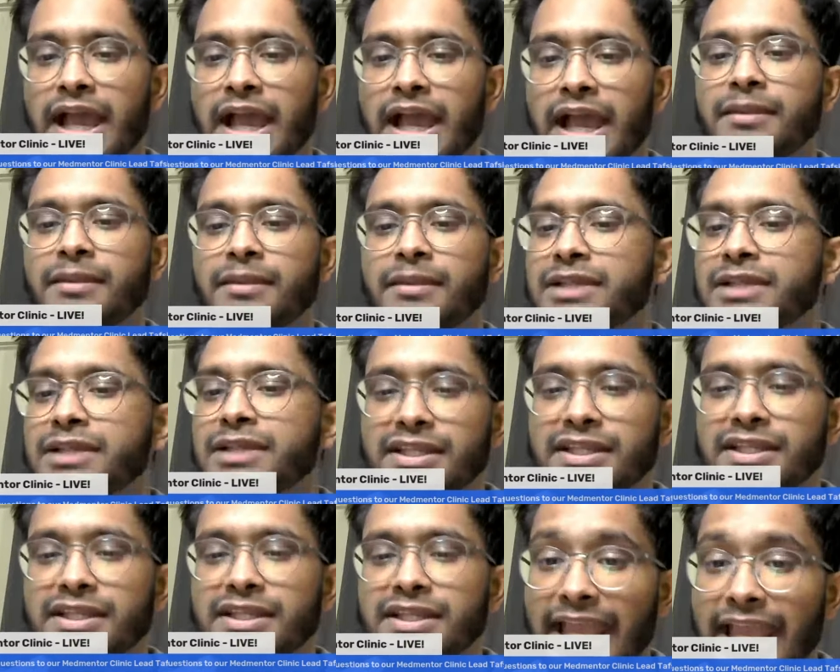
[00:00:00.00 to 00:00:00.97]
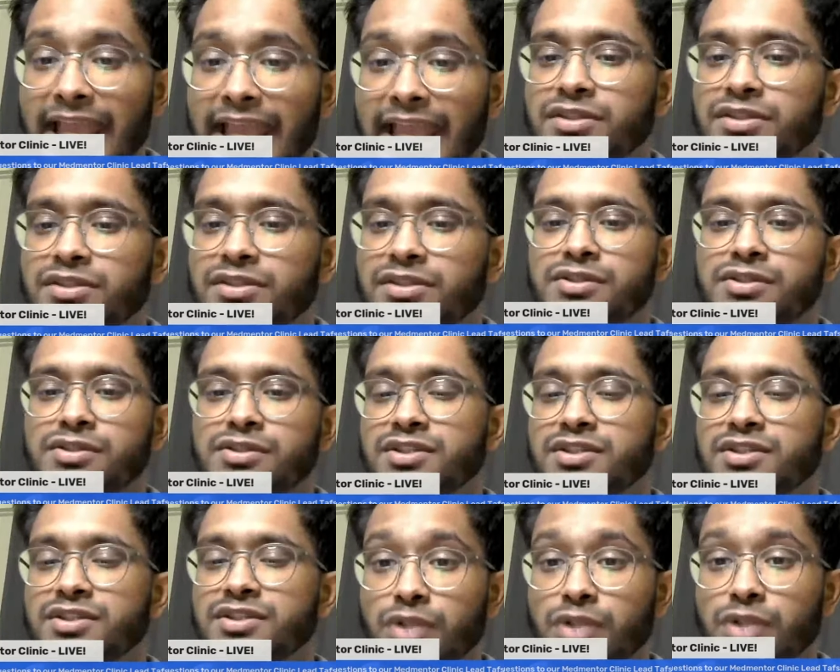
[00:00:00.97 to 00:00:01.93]
And the best way to get into those
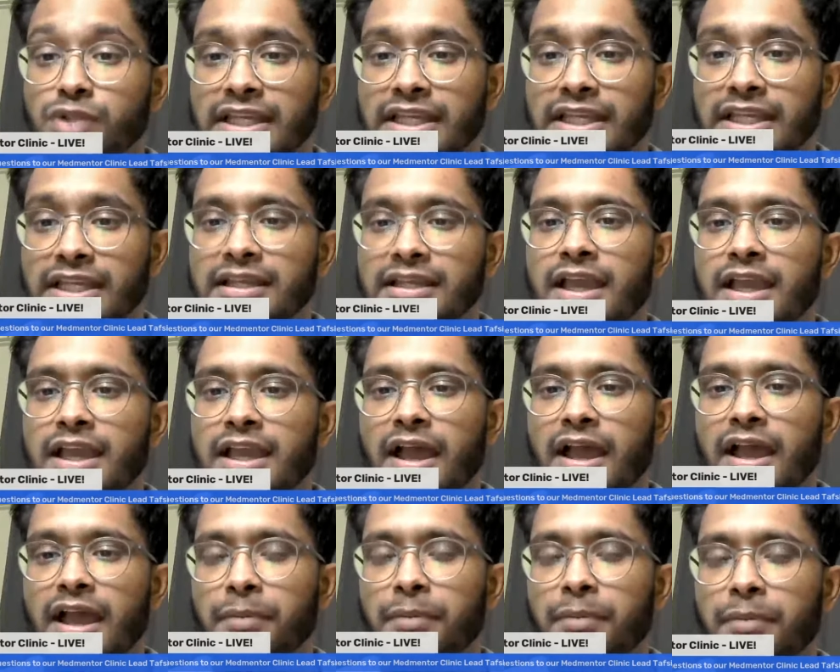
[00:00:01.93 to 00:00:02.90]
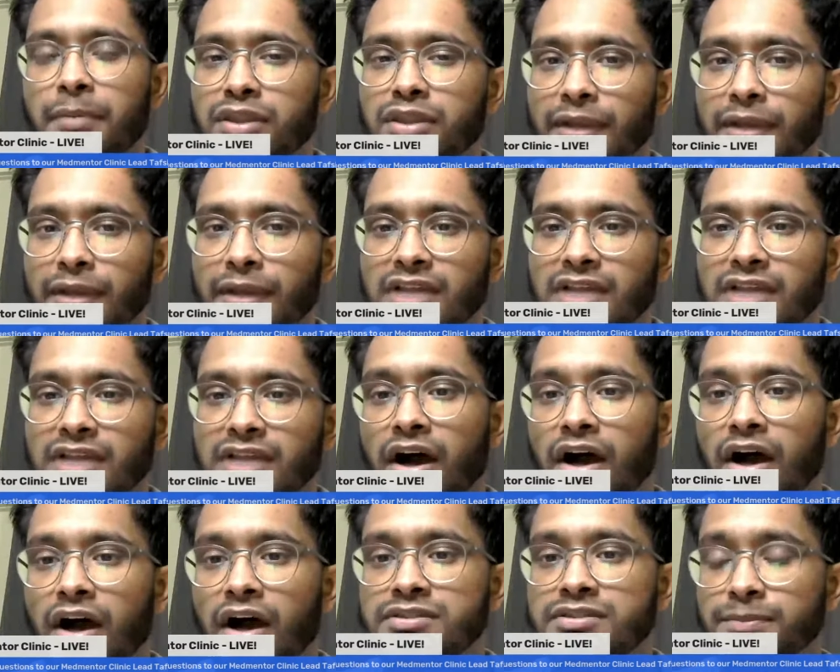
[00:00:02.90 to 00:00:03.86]
surgical training pathways
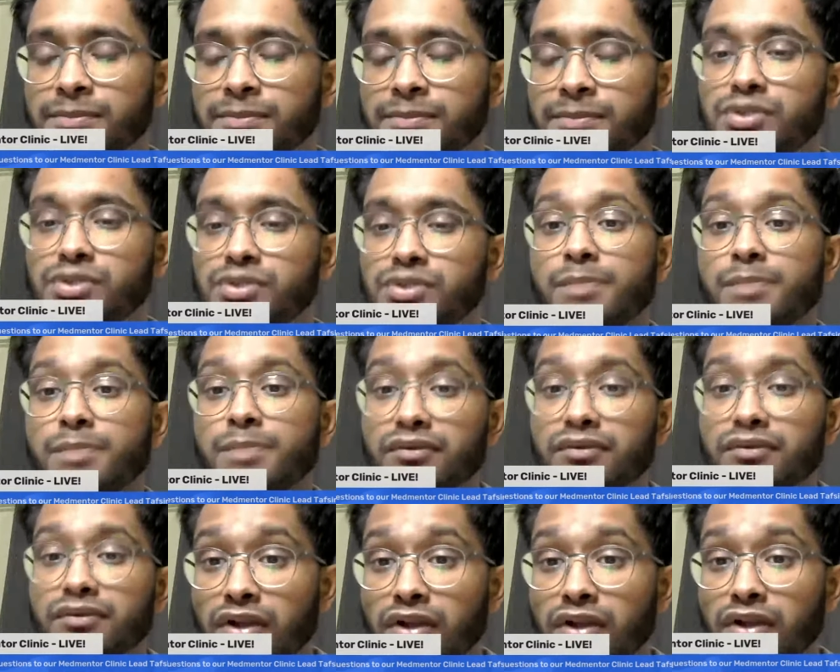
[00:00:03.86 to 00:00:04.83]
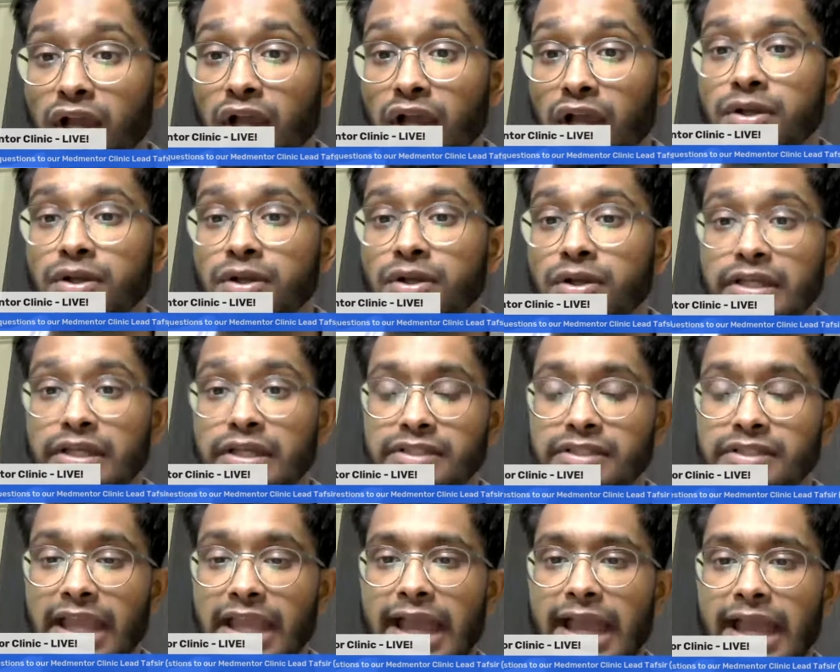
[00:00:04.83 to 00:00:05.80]
are to boost your portfolio, to
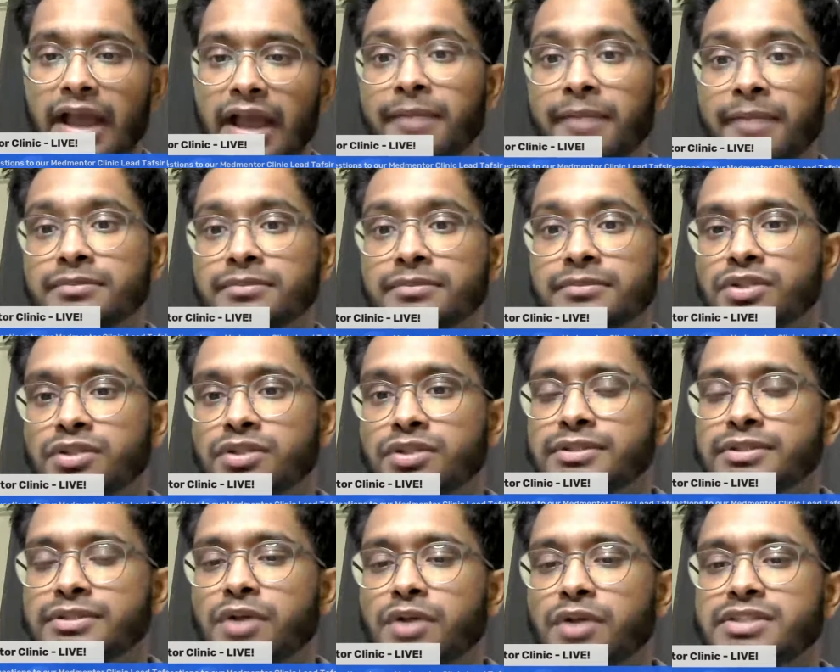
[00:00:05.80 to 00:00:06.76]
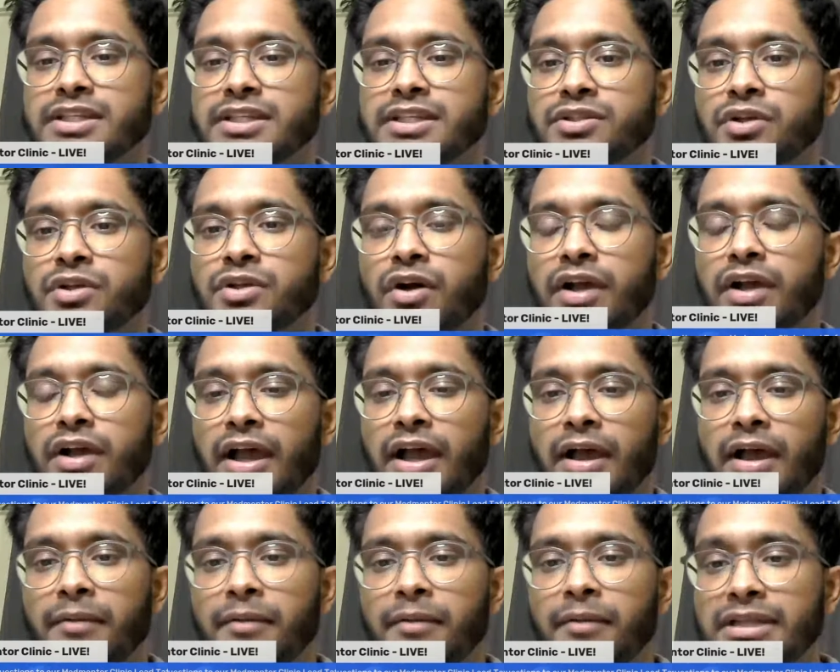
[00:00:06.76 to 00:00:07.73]
get good results in your
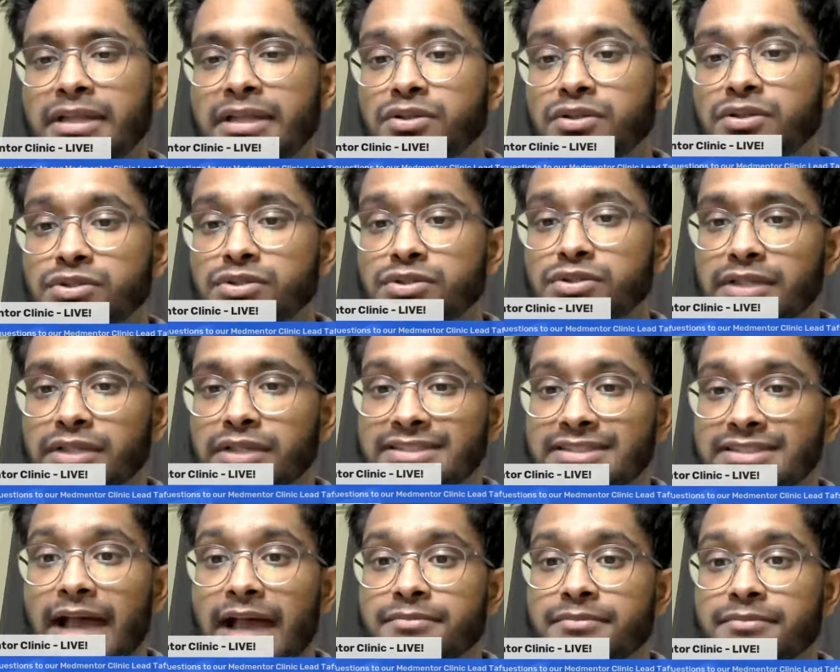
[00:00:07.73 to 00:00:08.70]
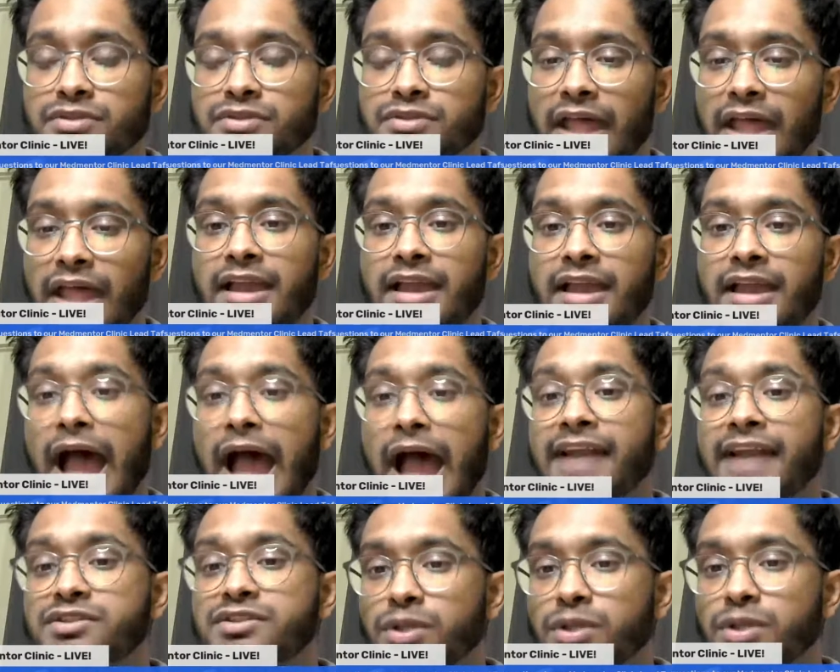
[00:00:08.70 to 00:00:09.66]
medical school exams. So that
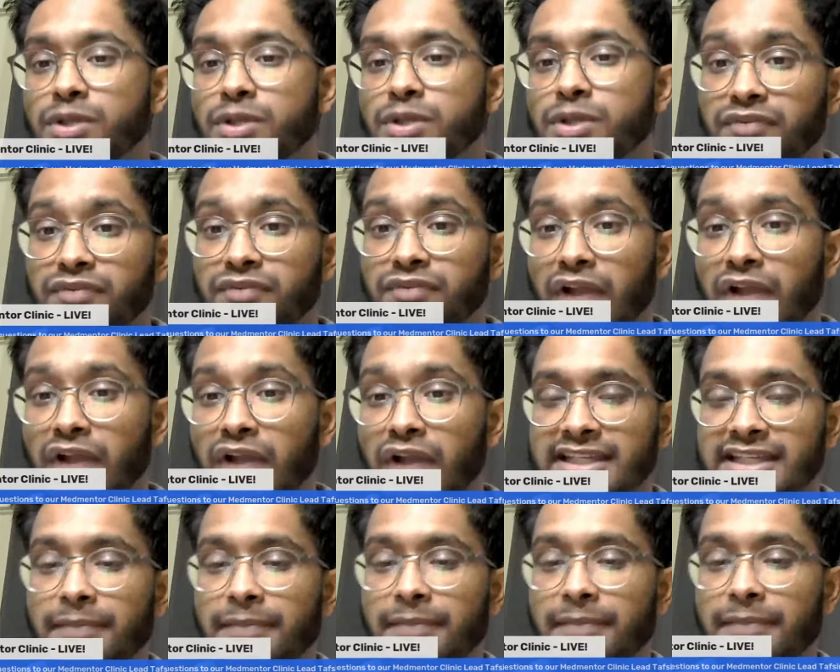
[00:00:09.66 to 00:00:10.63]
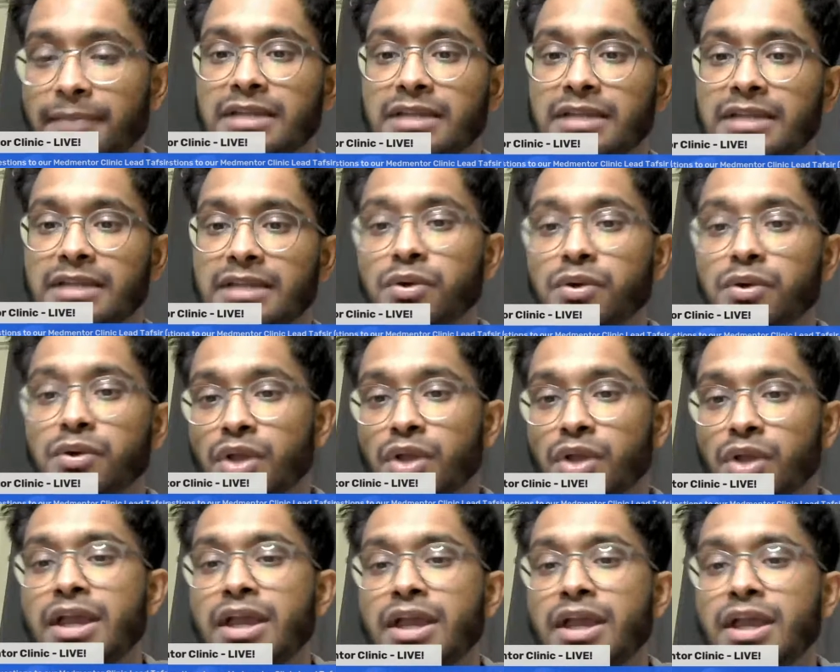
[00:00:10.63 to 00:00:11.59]
adds to your portfolio academically, but
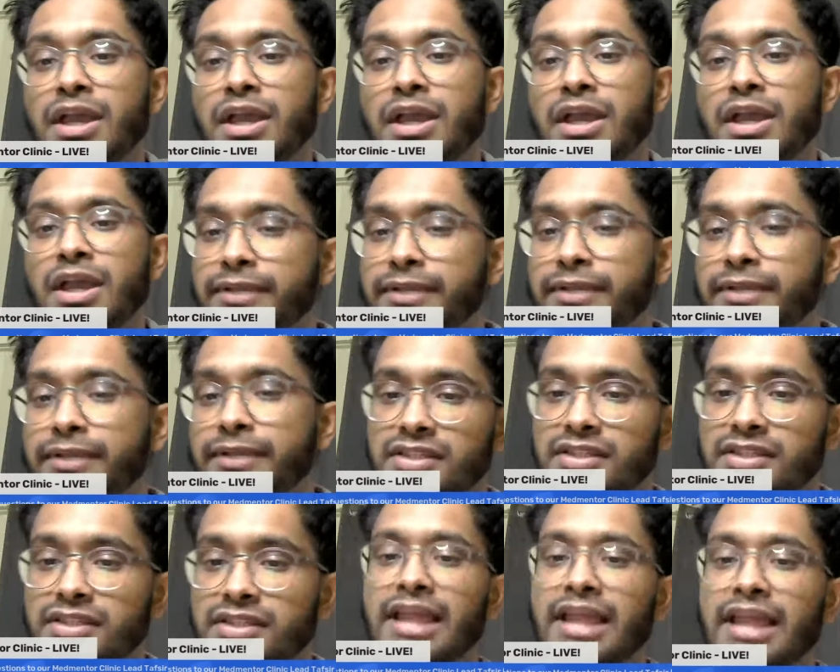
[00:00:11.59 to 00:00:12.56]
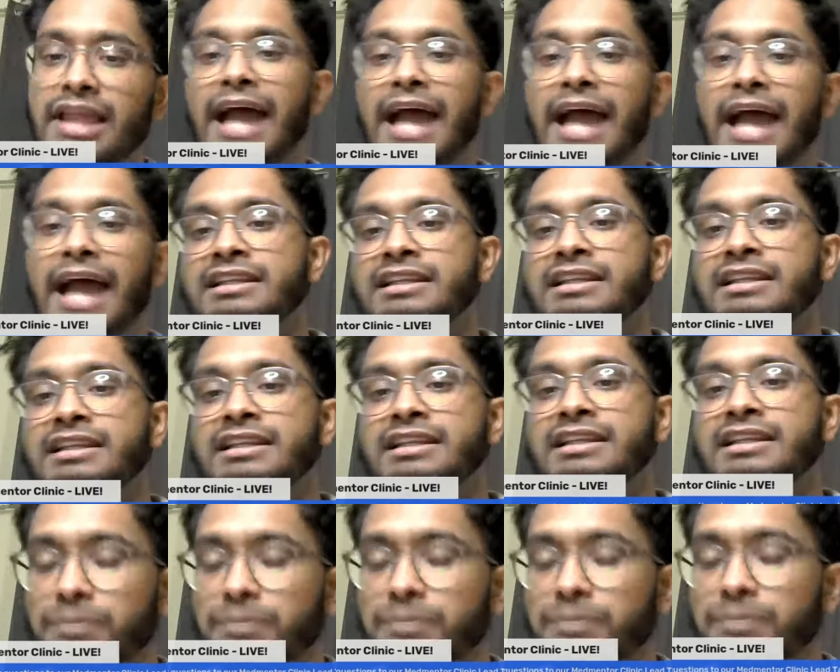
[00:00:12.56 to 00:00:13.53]
also adding research to that, adding
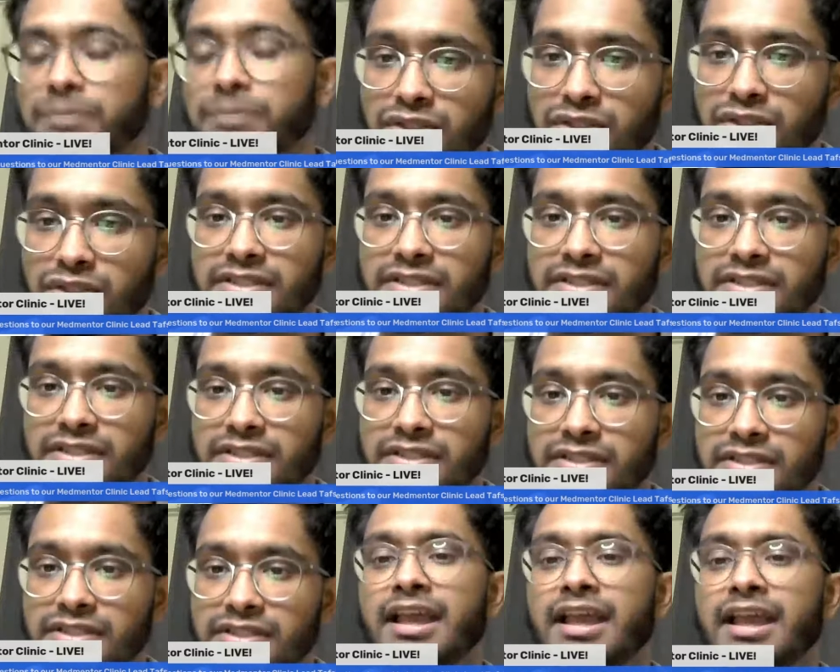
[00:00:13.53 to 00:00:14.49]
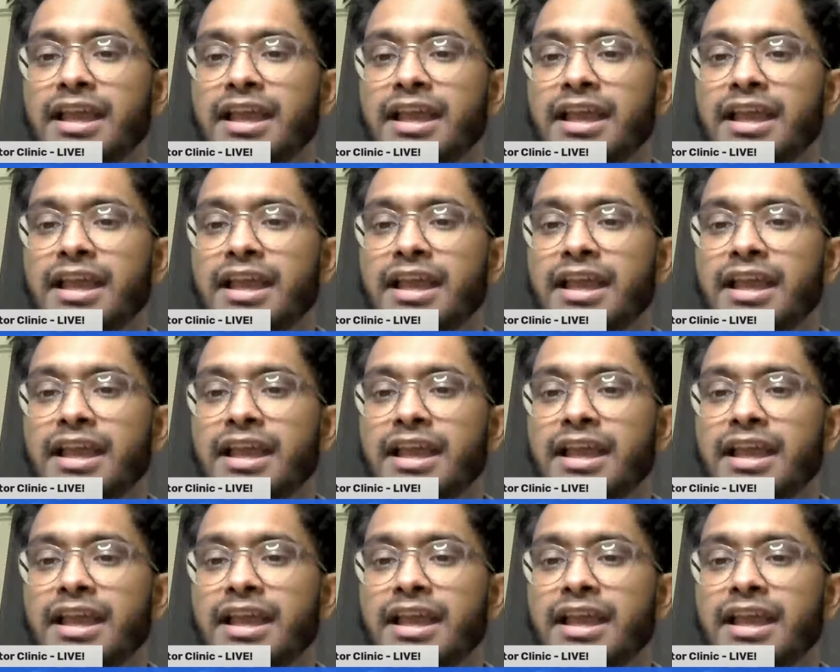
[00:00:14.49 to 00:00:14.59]
leadership opportunities to that.